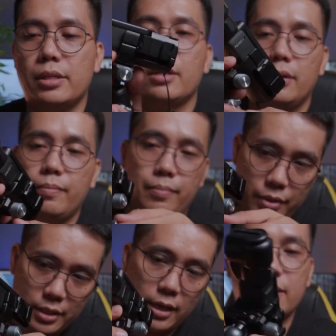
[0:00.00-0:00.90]
quick
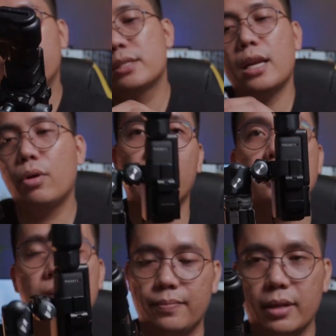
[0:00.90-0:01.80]
release plate like
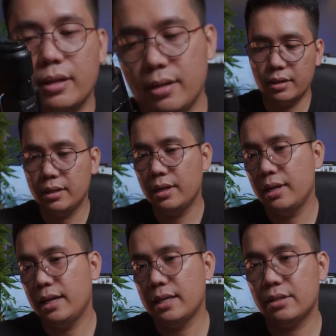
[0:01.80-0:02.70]
this.
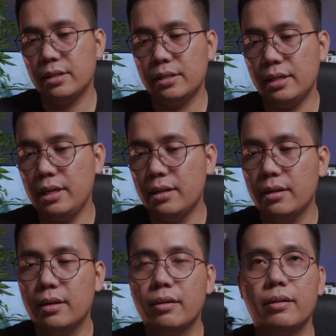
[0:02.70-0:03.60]
As you can see,
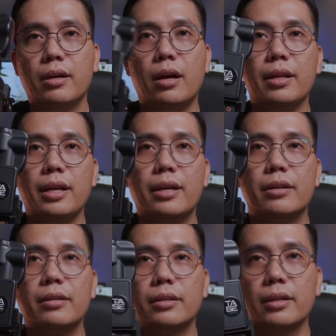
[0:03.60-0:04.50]
we got
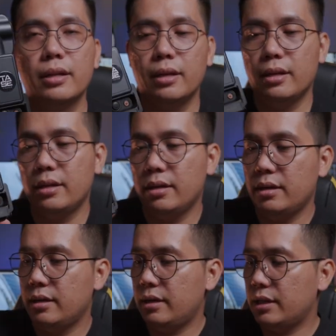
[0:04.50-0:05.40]
here
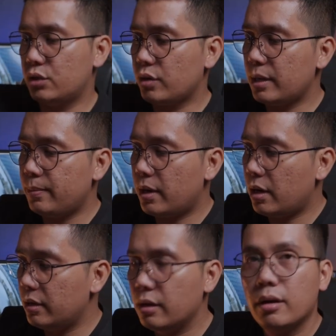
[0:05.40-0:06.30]
a
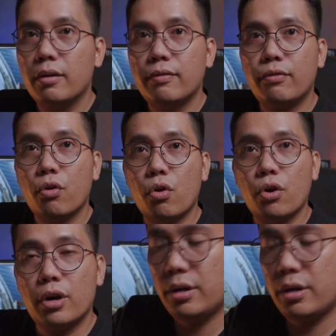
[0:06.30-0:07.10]
tripod for